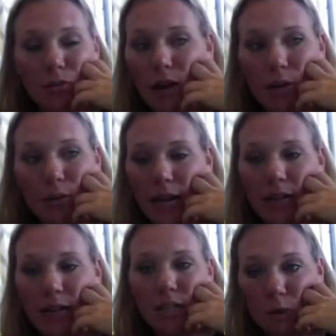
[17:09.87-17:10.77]
I would
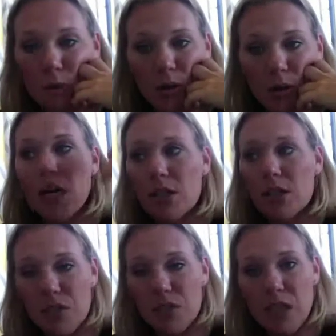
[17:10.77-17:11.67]
ask women what
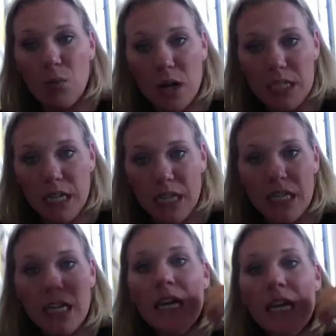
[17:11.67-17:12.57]
colors they wanted,